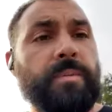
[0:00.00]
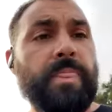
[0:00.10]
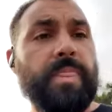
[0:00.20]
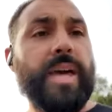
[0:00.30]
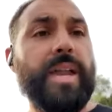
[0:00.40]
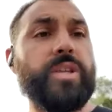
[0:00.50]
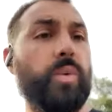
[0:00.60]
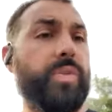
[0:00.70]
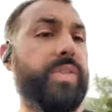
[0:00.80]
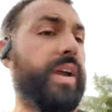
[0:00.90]
That is one
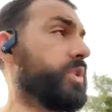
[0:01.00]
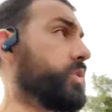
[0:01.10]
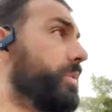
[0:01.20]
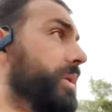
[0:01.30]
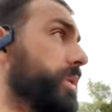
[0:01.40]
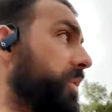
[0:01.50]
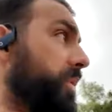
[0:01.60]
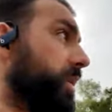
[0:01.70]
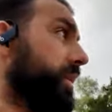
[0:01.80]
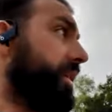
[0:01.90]
thing I've enjoyed about the park.
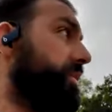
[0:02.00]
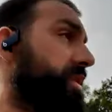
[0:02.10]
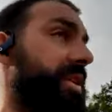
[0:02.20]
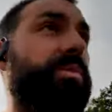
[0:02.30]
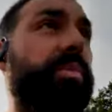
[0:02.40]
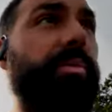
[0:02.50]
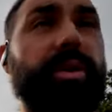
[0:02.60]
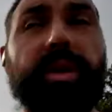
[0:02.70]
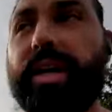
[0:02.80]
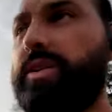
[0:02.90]
Like you see some people that are
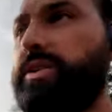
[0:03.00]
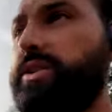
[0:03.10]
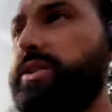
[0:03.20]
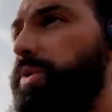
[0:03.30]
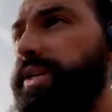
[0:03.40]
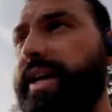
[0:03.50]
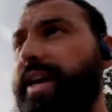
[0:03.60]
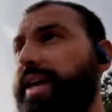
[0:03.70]
like super dedicated